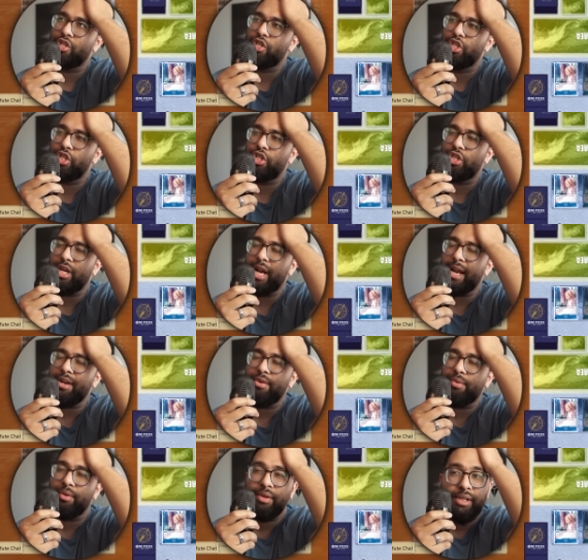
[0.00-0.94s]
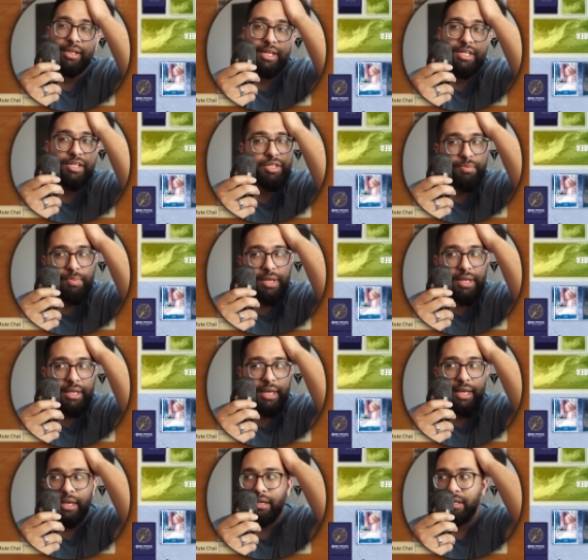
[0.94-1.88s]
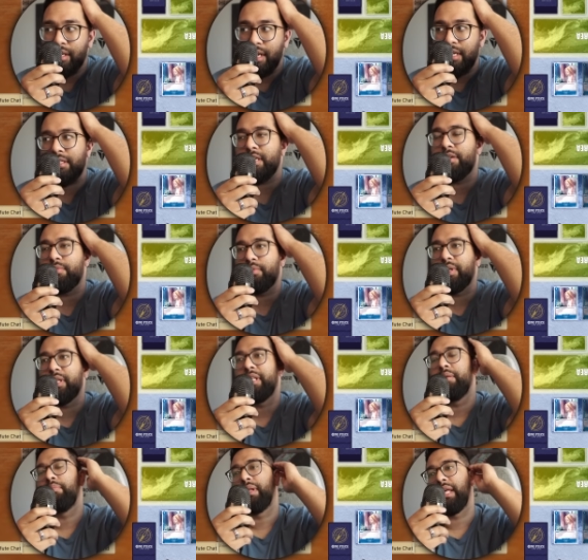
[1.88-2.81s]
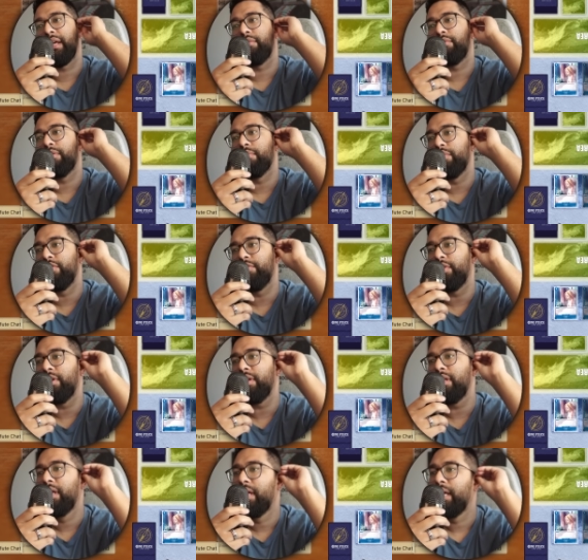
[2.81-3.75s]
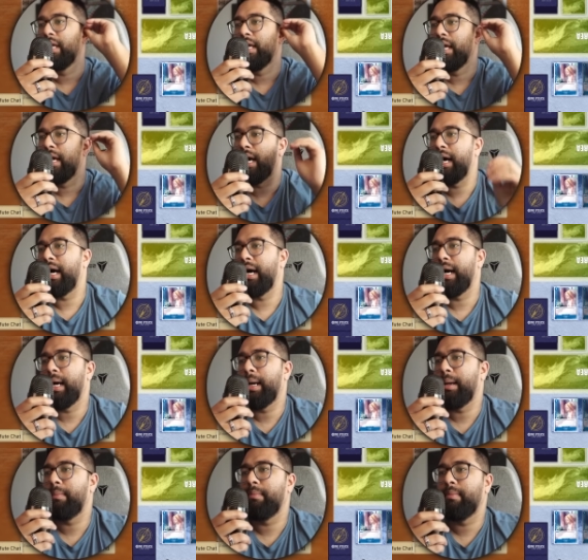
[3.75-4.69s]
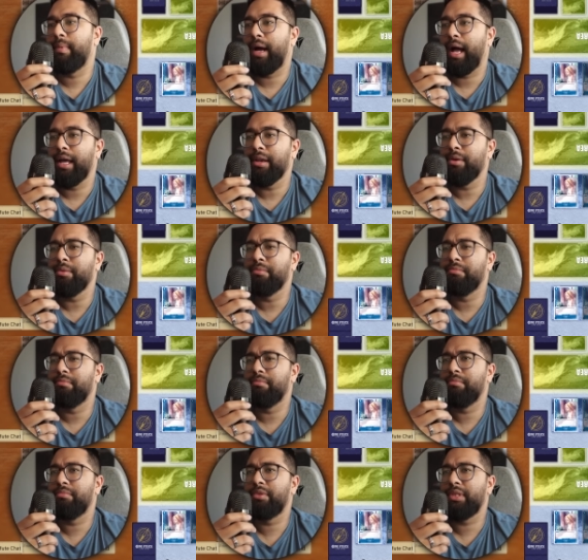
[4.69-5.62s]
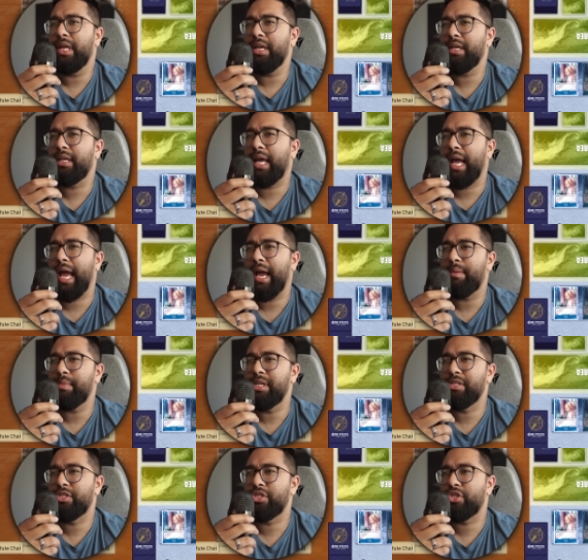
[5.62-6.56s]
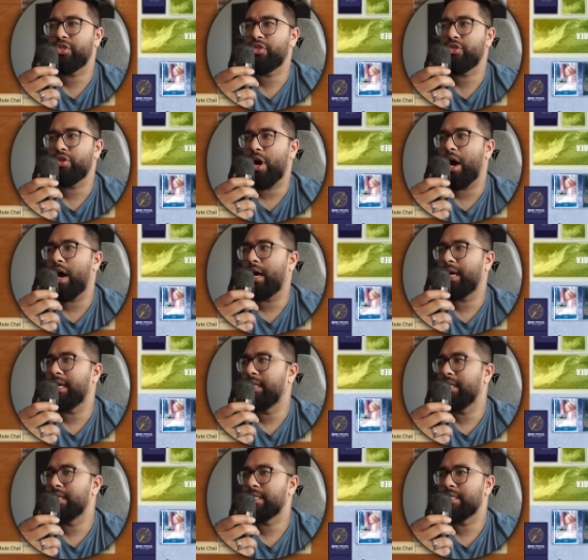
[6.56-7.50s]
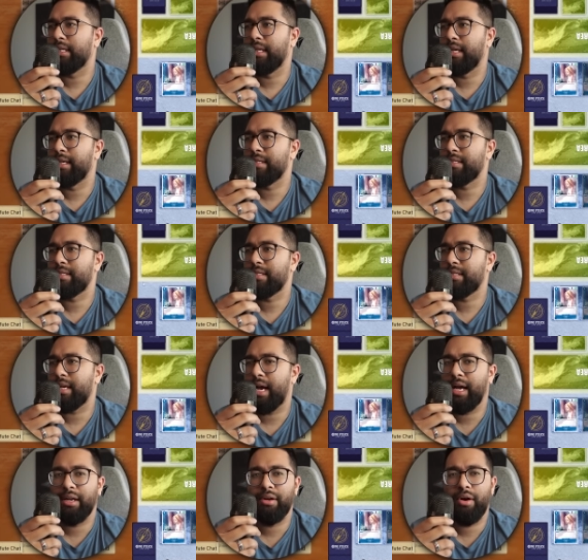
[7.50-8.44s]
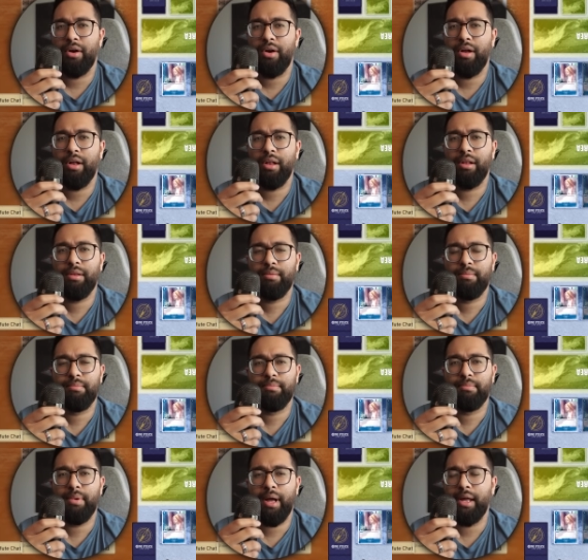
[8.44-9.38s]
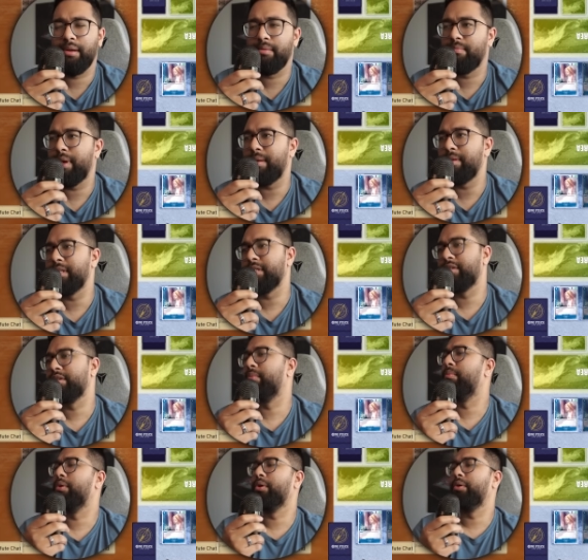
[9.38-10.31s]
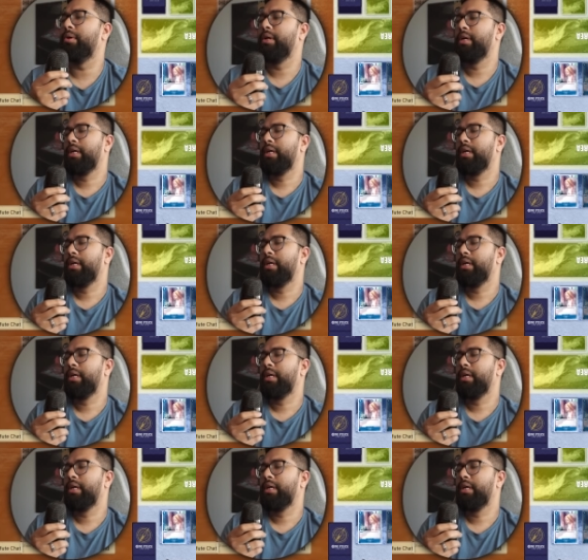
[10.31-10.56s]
generally speaking, doesn't really play removal. Um, I don't think Cammy's stock in this list at all, but maybe this is a brew.